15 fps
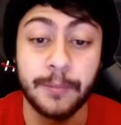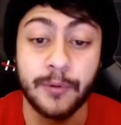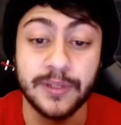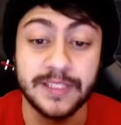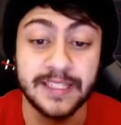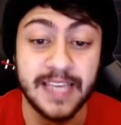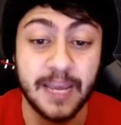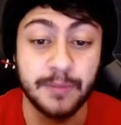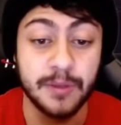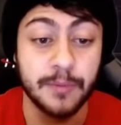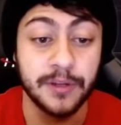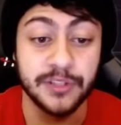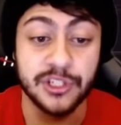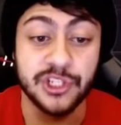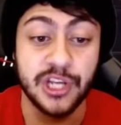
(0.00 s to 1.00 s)
points a game in the
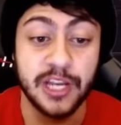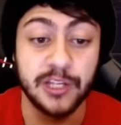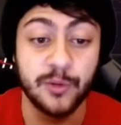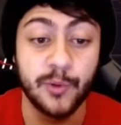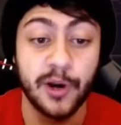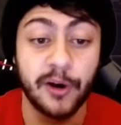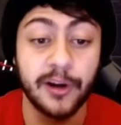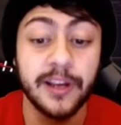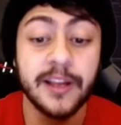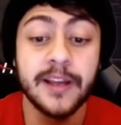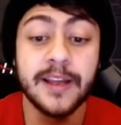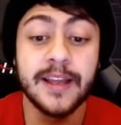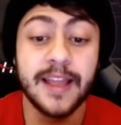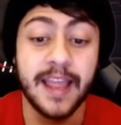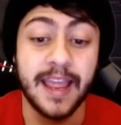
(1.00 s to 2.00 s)
month of January,
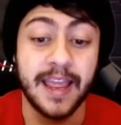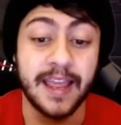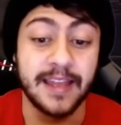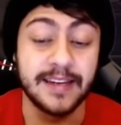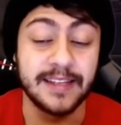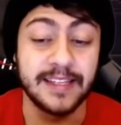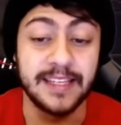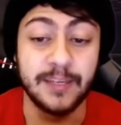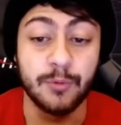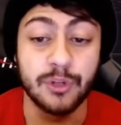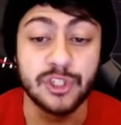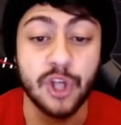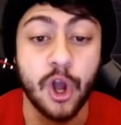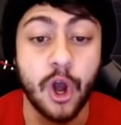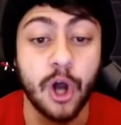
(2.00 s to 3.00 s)
and he
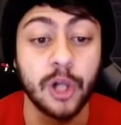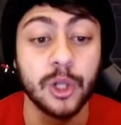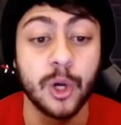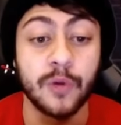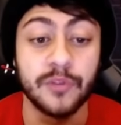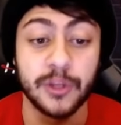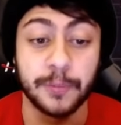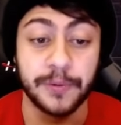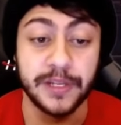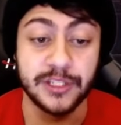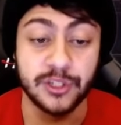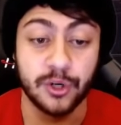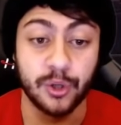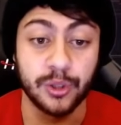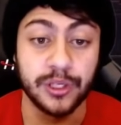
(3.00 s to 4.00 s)
was all over the
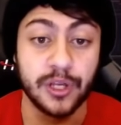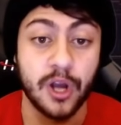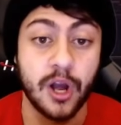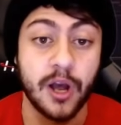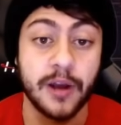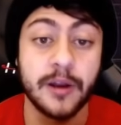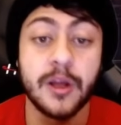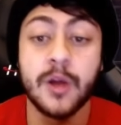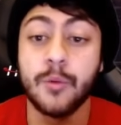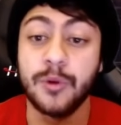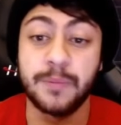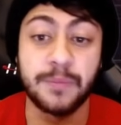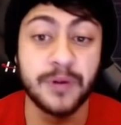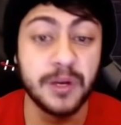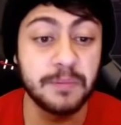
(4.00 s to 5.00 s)
place early on
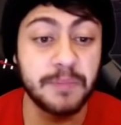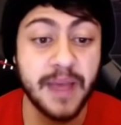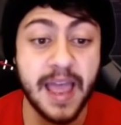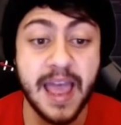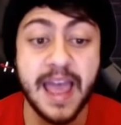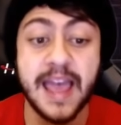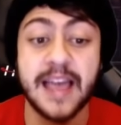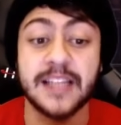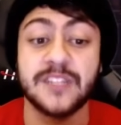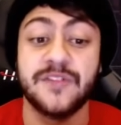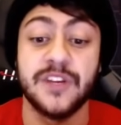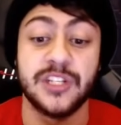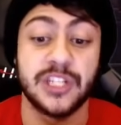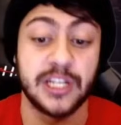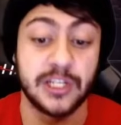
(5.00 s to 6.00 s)
with putbacks,
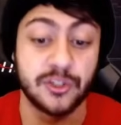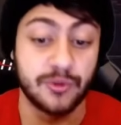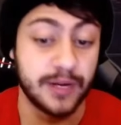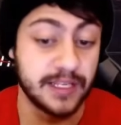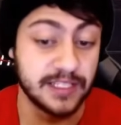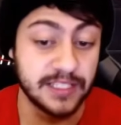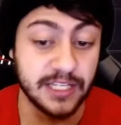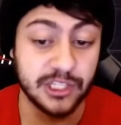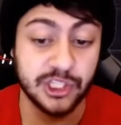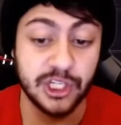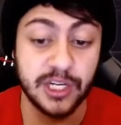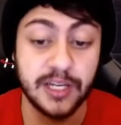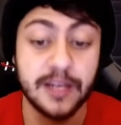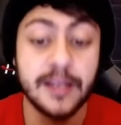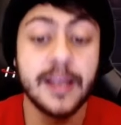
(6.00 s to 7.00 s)
finishing in
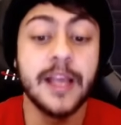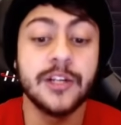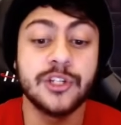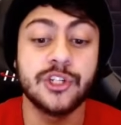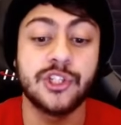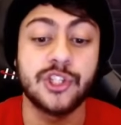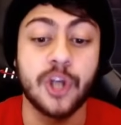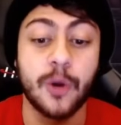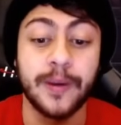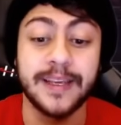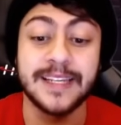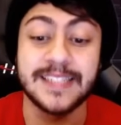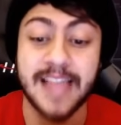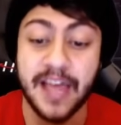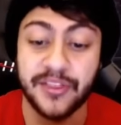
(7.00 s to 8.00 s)
transition, just
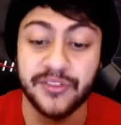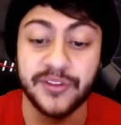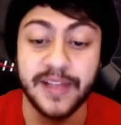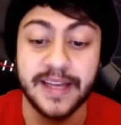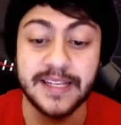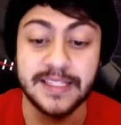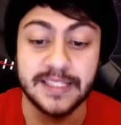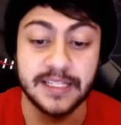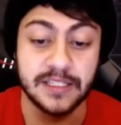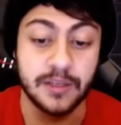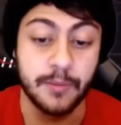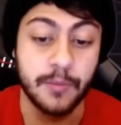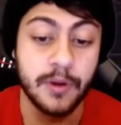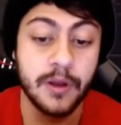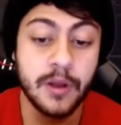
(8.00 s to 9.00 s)
showing his
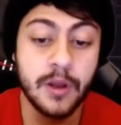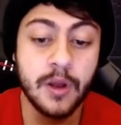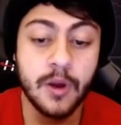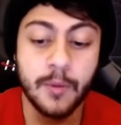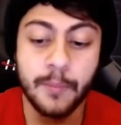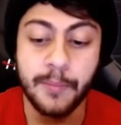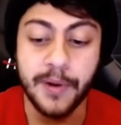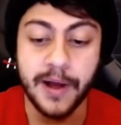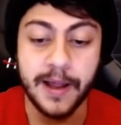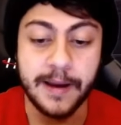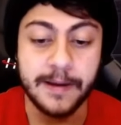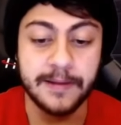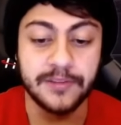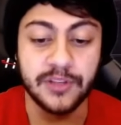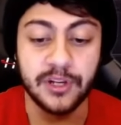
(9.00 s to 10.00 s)
athleticism.
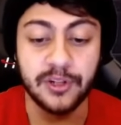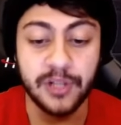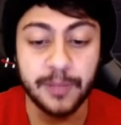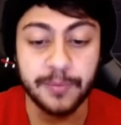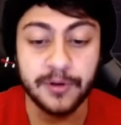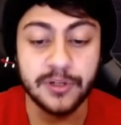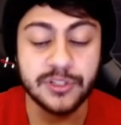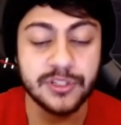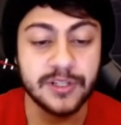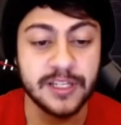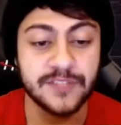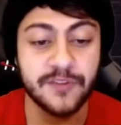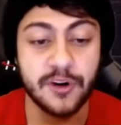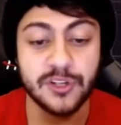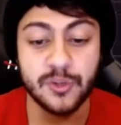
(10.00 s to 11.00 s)
But the Clippers,
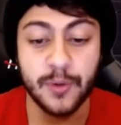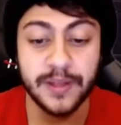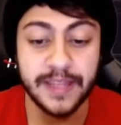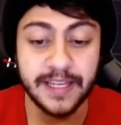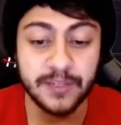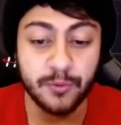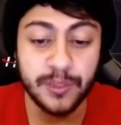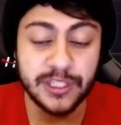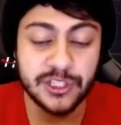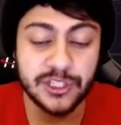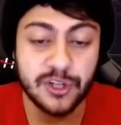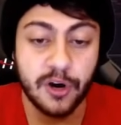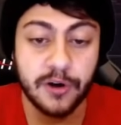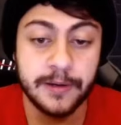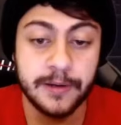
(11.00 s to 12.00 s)
as far as the way we
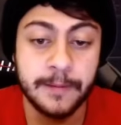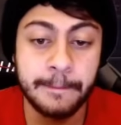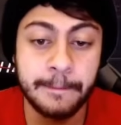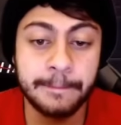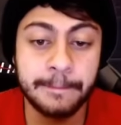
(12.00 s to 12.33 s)
started,